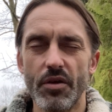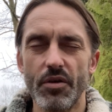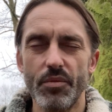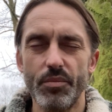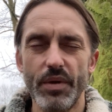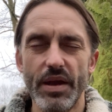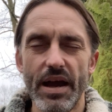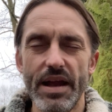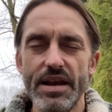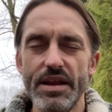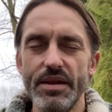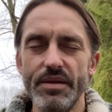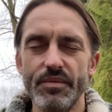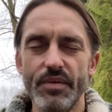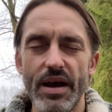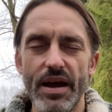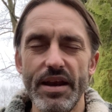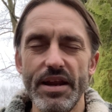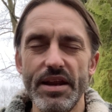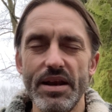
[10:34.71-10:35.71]
could be any
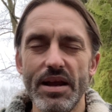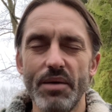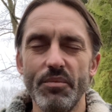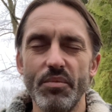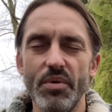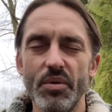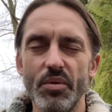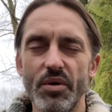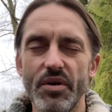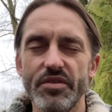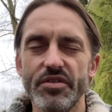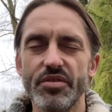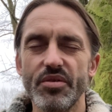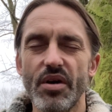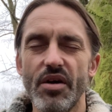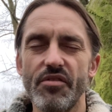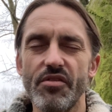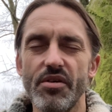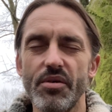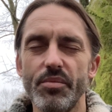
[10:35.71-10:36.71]
any number
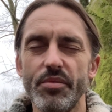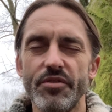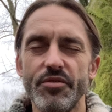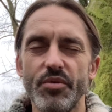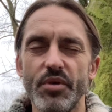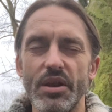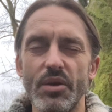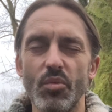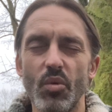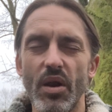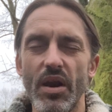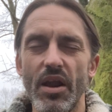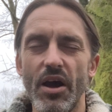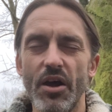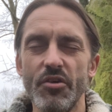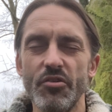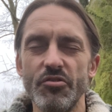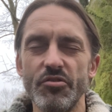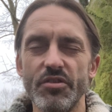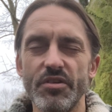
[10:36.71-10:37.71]
whatsoever between
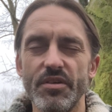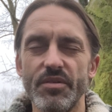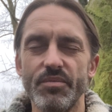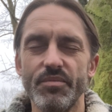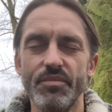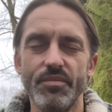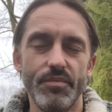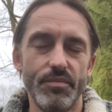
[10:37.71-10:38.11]
100 and